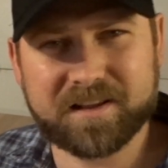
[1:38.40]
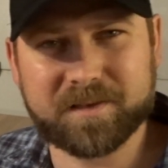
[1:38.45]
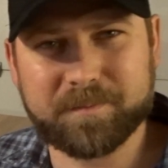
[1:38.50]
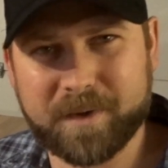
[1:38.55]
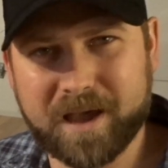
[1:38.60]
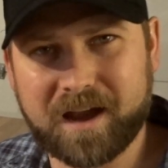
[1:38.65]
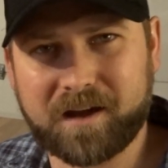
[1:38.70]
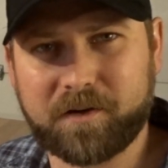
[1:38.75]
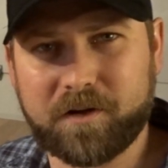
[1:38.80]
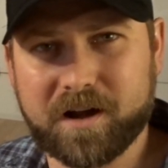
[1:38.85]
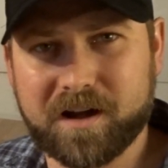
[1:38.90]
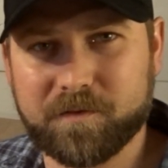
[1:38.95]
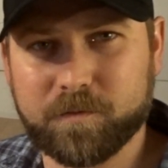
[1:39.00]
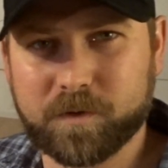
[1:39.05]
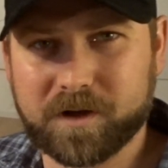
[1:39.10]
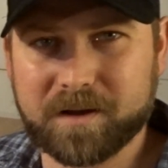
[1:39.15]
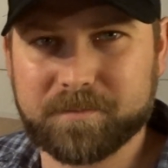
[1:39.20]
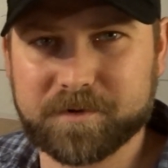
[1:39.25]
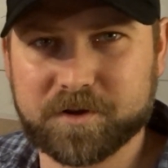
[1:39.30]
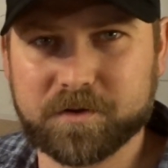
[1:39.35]
of the background of
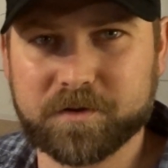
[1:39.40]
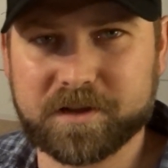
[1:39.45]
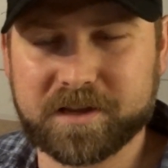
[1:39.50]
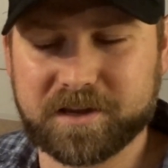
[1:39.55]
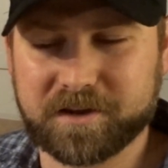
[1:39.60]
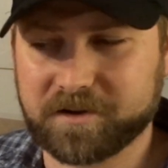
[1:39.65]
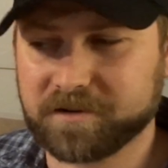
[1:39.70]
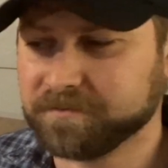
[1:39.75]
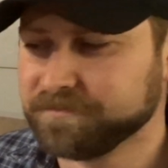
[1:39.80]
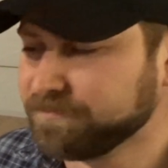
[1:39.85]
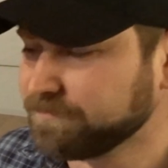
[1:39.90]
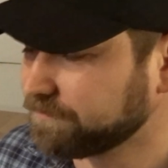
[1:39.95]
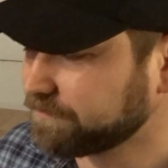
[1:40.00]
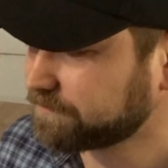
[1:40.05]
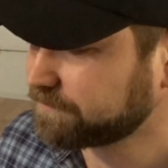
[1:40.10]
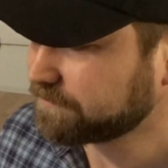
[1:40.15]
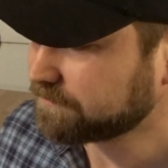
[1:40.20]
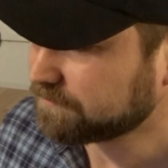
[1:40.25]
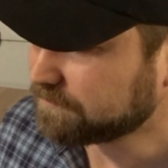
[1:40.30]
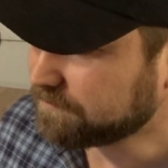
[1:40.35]
what I'm doing here.
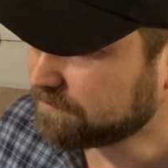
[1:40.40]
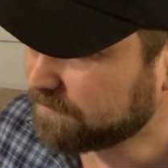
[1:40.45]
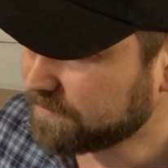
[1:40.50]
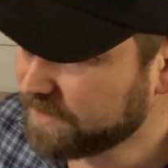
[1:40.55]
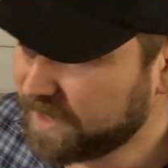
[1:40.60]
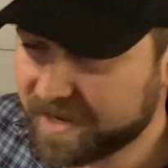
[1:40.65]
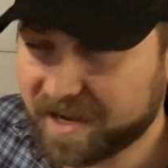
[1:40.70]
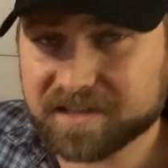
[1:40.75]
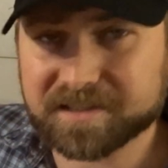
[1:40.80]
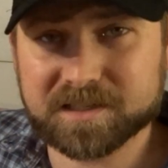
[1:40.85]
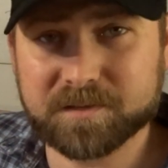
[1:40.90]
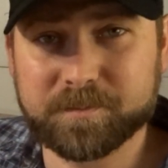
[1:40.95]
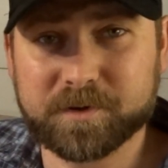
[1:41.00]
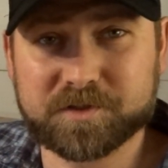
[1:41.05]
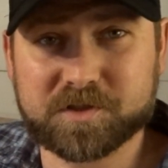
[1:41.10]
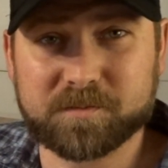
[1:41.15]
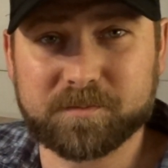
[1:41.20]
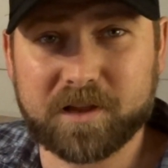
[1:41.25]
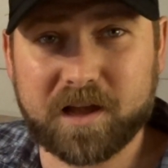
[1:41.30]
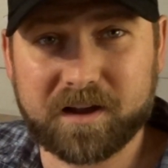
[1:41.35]
I got some
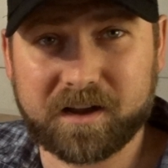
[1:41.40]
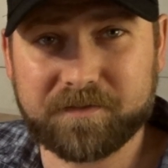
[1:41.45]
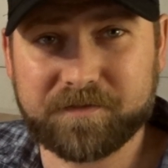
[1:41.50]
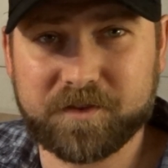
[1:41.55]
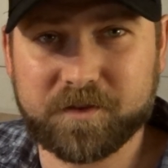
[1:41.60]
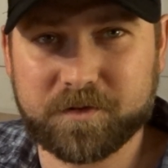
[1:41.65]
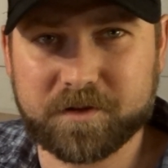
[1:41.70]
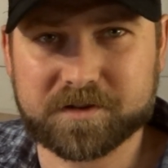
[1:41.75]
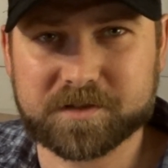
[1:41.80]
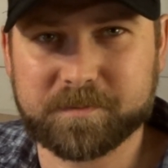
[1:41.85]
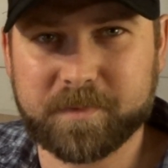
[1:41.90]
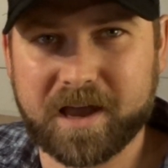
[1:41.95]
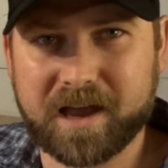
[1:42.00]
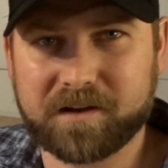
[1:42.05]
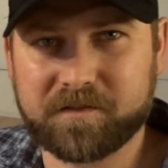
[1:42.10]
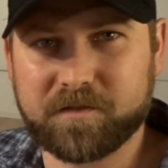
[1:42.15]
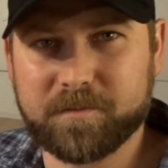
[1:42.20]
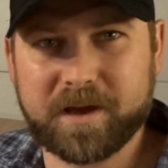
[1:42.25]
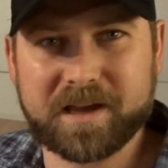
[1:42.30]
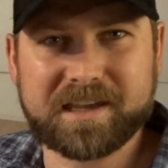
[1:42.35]
butcher block a few years
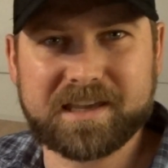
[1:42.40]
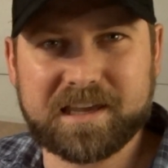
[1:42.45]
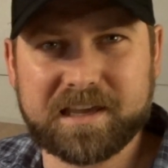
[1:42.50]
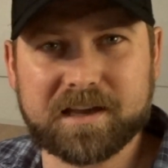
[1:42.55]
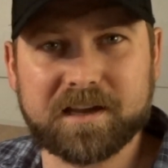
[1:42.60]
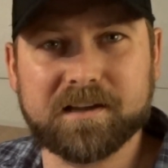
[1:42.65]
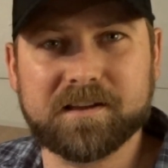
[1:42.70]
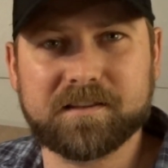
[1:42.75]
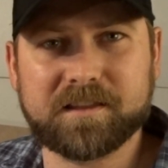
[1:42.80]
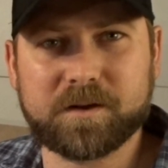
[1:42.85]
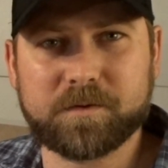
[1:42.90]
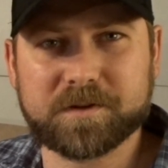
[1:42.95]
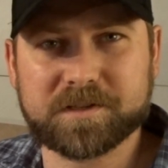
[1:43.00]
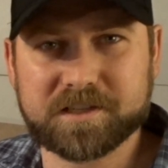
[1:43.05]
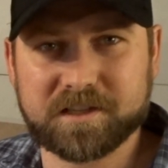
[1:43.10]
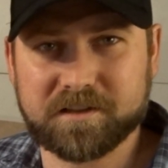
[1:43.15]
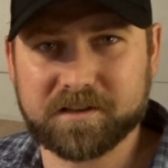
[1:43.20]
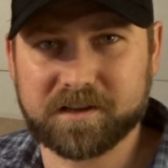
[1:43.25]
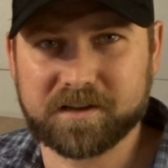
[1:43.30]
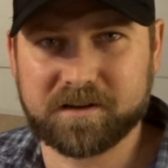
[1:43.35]
back from IKEA. They were
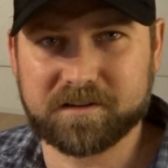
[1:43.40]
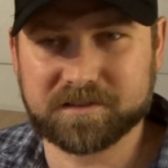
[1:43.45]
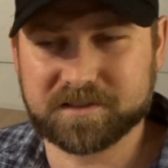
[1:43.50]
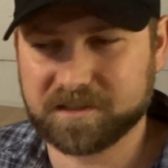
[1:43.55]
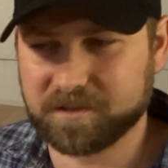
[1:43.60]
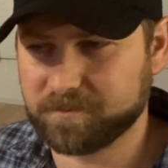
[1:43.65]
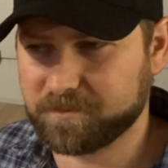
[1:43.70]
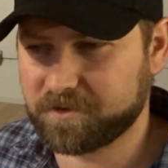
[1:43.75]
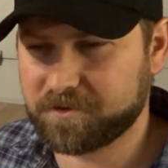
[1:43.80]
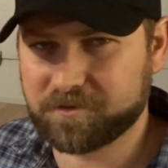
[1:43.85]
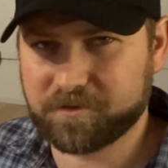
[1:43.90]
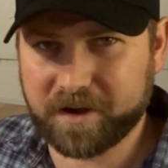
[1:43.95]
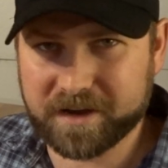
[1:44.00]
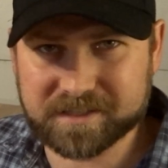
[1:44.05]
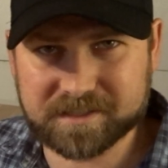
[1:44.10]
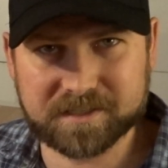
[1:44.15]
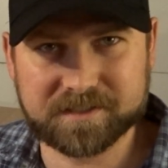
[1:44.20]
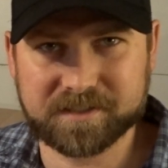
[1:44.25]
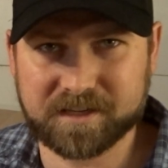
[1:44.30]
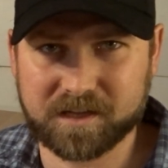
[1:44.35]
selling it on some
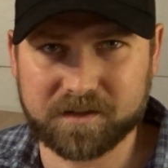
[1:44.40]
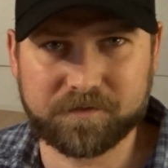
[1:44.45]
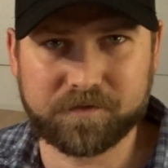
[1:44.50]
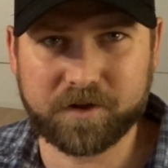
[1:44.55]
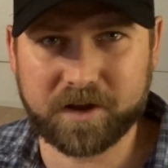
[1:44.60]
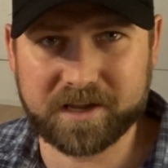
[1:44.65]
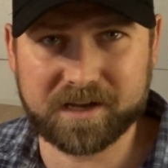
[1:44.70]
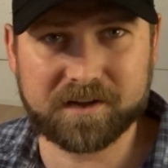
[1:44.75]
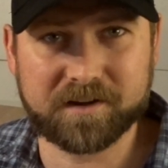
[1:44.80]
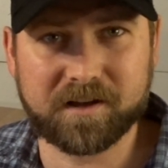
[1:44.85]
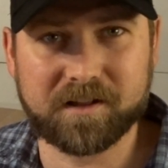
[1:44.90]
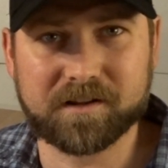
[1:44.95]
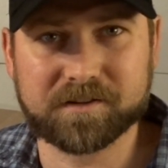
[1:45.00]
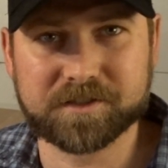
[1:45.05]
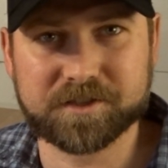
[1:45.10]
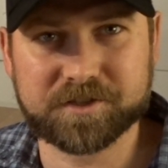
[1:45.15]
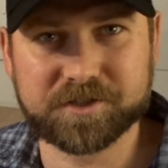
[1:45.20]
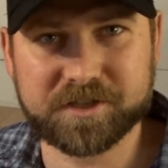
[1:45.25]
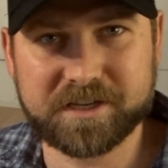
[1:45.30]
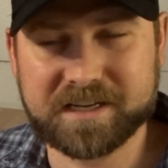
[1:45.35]
crazy sale for
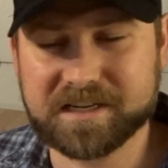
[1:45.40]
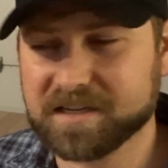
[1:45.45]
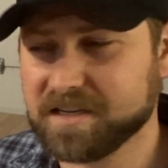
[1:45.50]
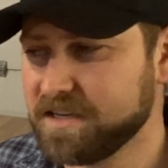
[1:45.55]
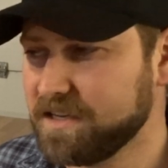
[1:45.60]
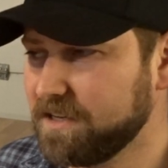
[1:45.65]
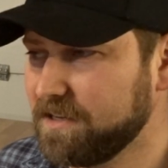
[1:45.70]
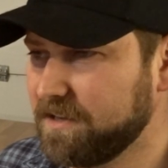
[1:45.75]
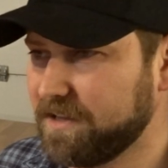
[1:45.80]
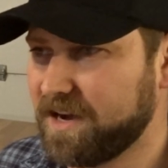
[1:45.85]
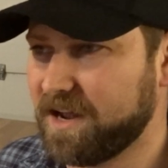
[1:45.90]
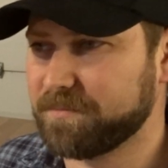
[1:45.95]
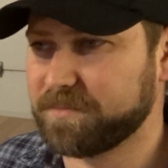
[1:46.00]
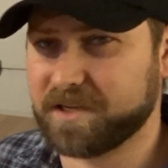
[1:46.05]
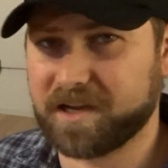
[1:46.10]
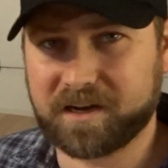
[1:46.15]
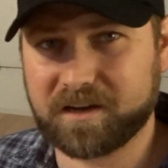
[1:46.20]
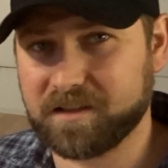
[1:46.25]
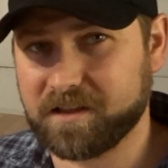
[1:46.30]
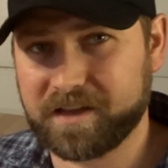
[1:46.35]
$80 a sheet, and I'm
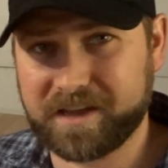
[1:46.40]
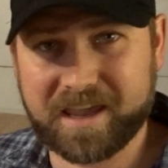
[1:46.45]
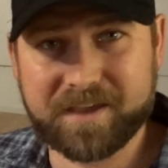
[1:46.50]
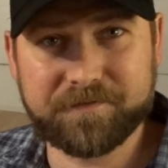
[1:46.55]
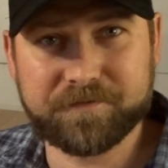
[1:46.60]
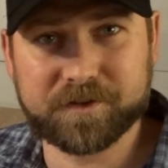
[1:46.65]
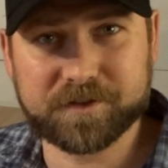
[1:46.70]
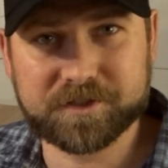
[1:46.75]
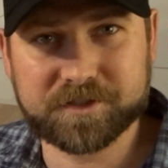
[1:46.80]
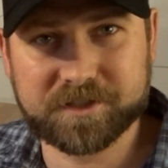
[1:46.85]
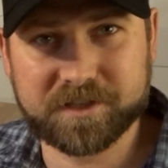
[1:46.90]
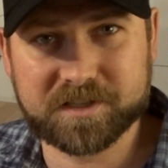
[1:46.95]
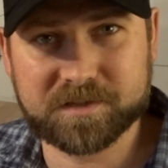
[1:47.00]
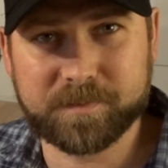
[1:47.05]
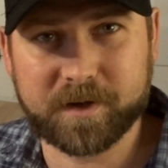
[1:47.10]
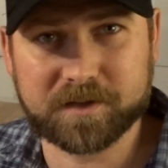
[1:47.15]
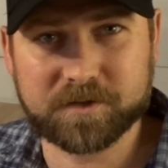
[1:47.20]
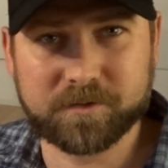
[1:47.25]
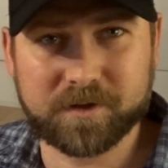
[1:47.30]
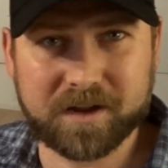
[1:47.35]
talking like 8-foot sheets
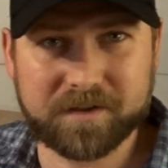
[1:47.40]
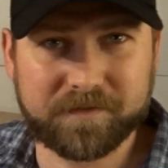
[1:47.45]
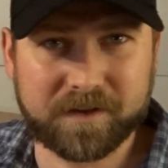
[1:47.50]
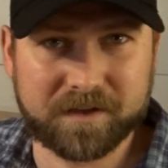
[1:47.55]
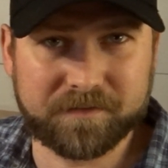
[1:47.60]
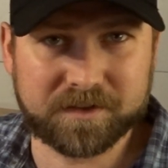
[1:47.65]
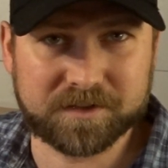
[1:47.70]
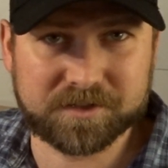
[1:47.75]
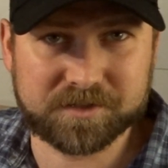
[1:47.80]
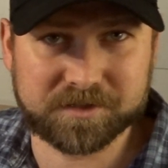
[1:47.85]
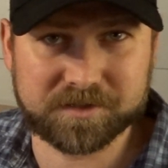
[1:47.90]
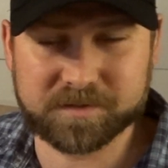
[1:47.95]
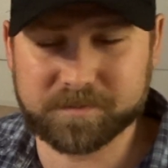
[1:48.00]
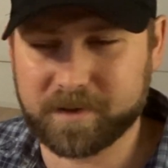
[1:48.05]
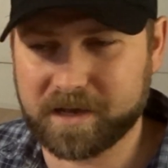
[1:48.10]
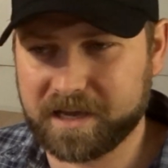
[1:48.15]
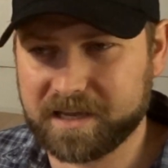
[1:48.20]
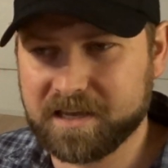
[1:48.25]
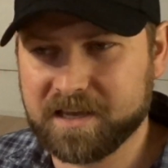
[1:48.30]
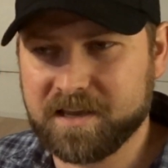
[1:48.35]
by 25 inches
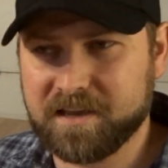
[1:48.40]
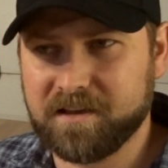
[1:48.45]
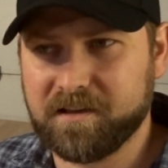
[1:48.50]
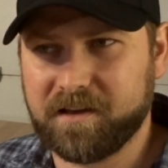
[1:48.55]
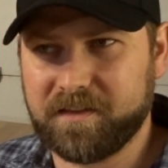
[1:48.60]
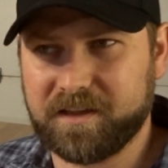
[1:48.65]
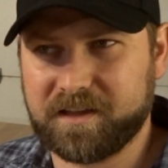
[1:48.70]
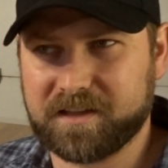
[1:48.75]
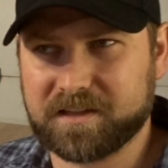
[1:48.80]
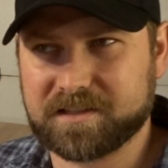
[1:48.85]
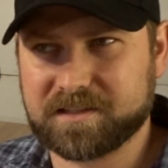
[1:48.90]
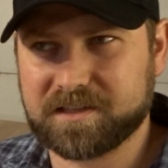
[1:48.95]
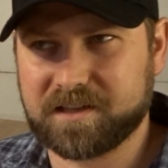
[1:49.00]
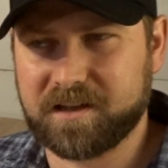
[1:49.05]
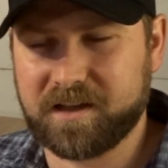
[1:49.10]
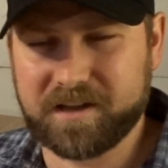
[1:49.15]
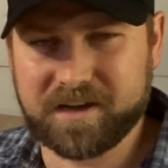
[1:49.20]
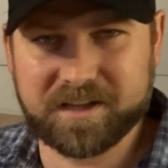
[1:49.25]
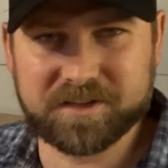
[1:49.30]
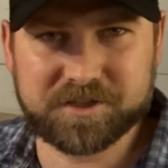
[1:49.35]
by, I think it's
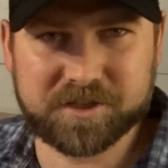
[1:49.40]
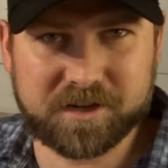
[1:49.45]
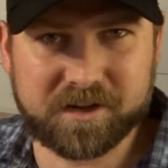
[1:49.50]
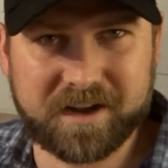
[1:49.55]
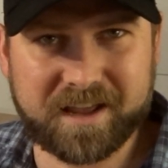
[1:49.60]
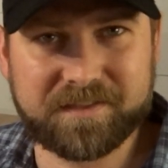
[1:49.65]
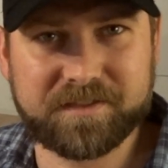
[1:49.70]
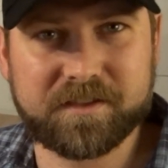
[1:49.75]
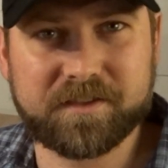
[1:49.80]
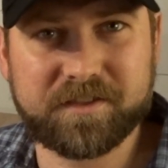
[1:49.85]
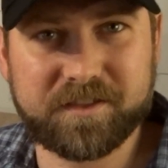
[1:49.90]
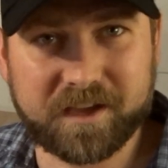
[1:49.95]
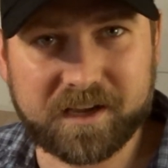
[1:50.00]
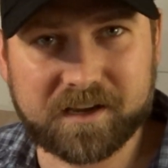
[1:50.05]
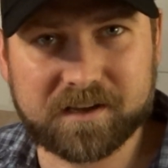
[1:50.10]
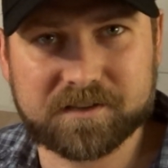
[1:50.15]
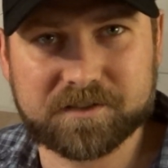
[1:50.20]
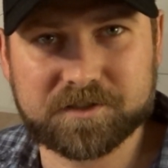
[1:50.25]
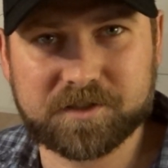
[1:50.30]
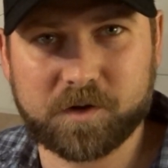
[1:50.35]
an inch and an eighth
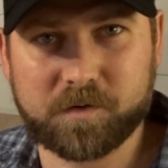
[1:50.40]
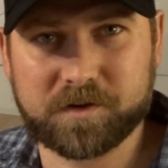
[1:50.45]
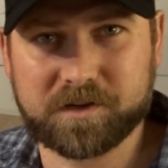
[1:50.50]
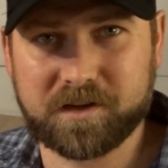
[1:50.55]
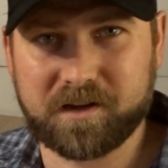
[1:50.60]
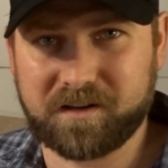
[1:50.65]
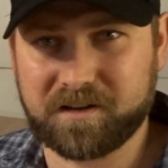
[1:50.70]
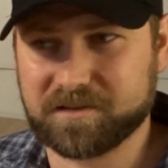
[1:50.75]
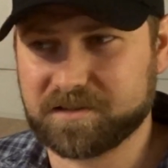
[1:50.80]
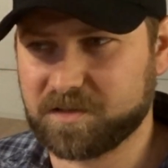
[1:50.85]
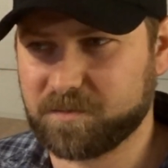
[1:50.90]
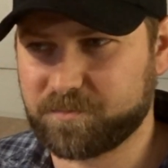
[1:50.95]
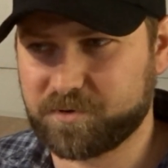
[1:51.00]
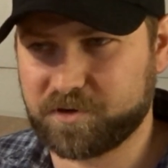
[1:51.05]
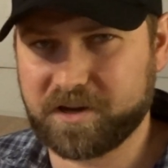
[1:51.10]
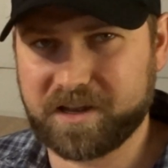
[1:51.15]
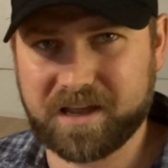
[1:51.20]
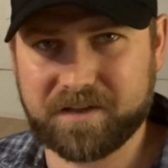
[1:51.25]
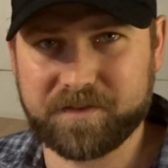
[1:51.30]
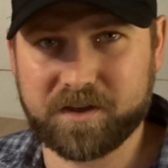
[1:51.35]
thick. So we're talking some
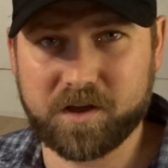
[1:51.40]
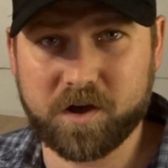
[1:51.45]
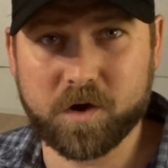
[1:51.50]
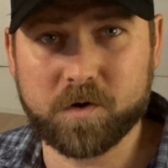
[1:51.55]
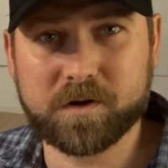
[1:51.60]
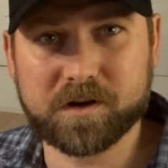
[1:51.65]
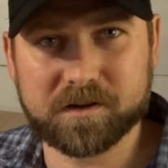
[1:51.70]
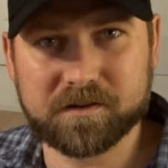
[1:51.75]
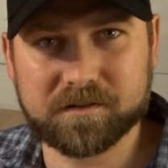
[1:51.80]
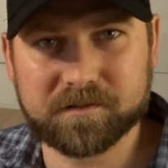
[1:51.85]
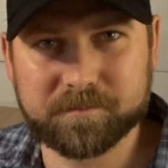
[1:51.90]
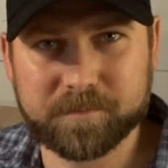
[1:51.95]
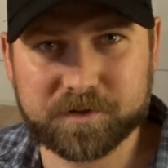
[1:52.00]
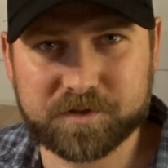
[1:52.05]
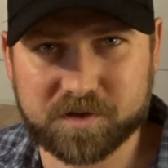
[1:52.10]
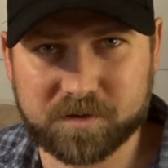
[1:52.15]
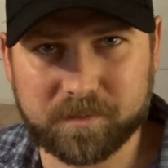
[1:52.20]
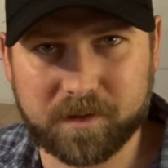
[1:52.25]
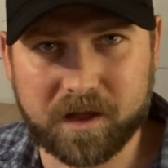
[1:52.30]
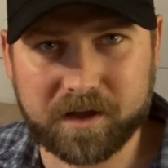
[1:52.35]
pretty heavy oak
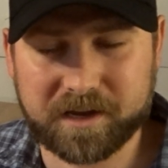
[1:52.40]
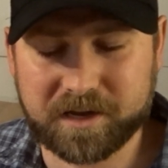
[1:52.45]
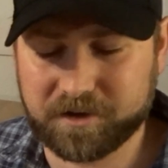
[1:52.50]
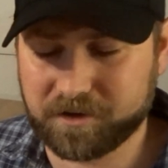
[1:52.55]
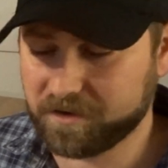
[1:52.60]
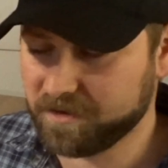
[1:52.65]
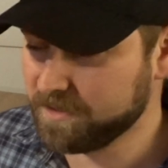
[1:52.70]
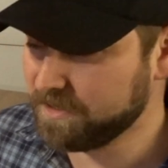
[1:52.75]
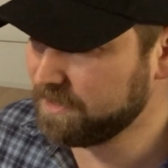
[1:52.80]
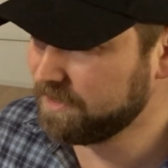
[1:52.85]
butcher block here.